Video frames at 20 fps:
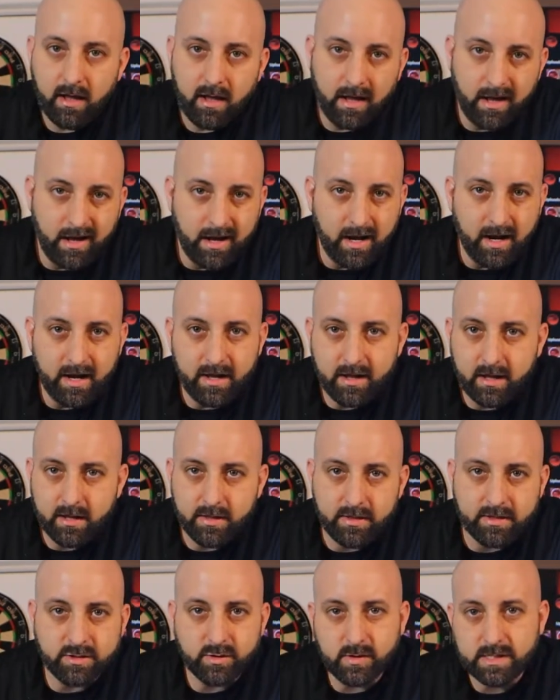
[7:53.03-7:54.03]
The
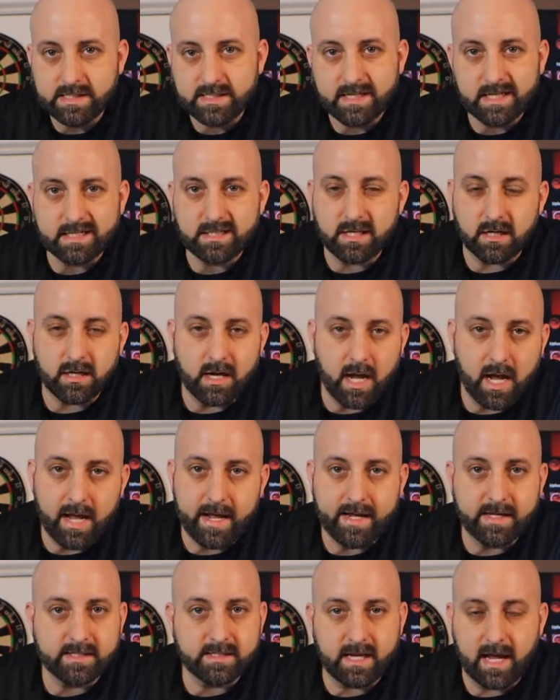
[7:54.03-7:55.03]
joysticks are
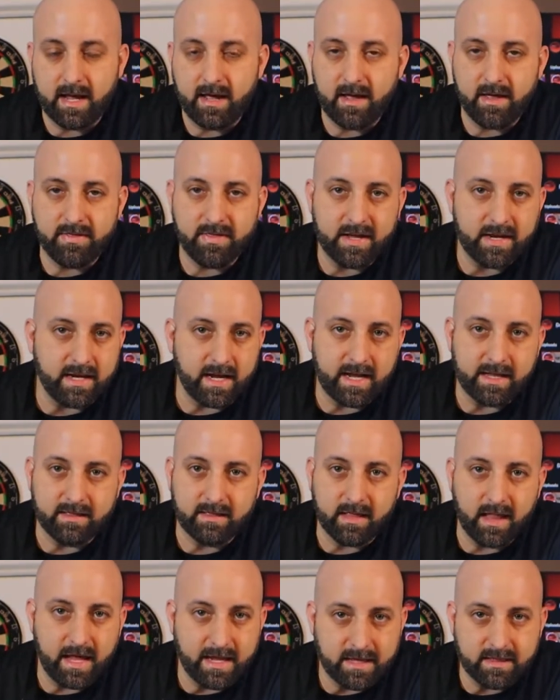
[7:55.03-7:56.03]
nice. I think I
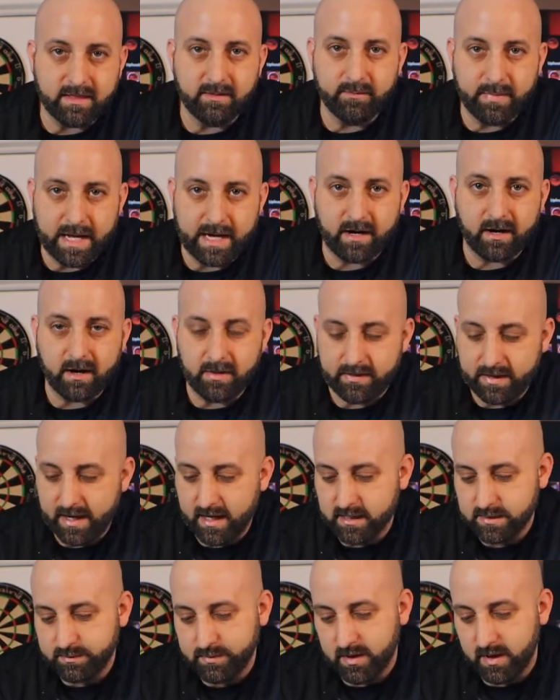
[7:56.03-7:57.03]
like them better on the
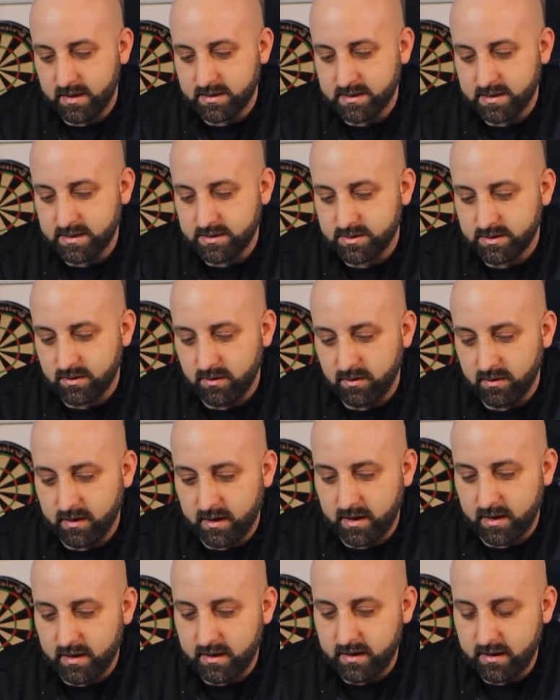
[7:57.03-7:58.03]
Xbox
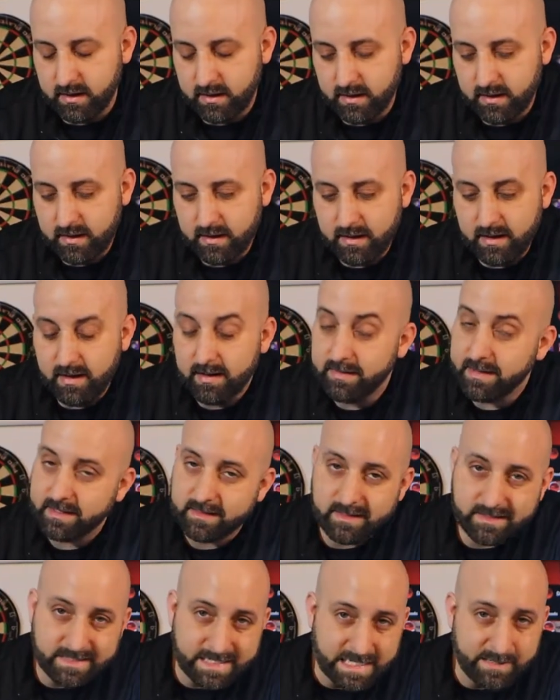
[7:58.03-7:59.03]
controller. I
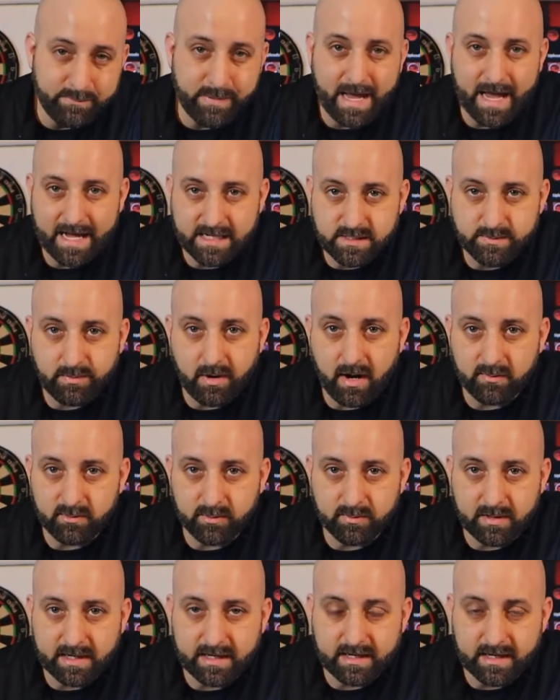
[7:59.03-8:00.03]
think the D-pad's
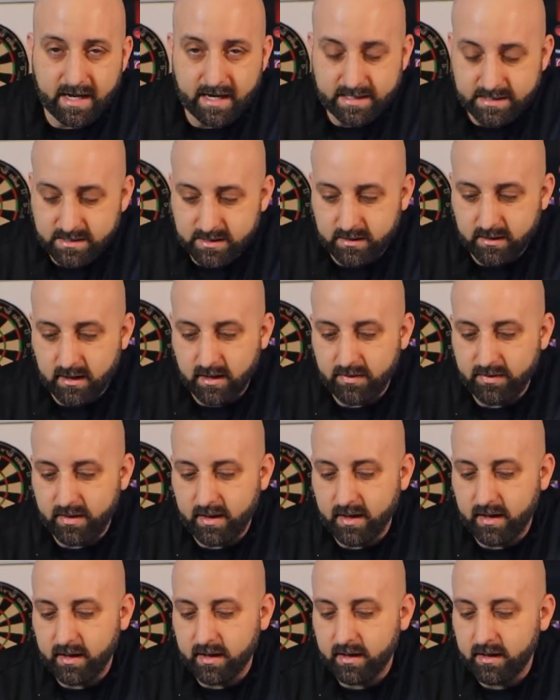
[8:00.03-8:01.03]
probably nicer on
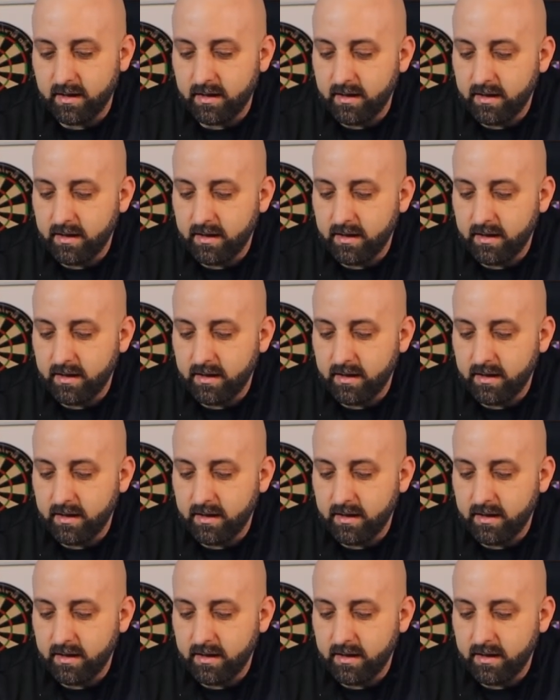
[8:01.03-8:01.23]
the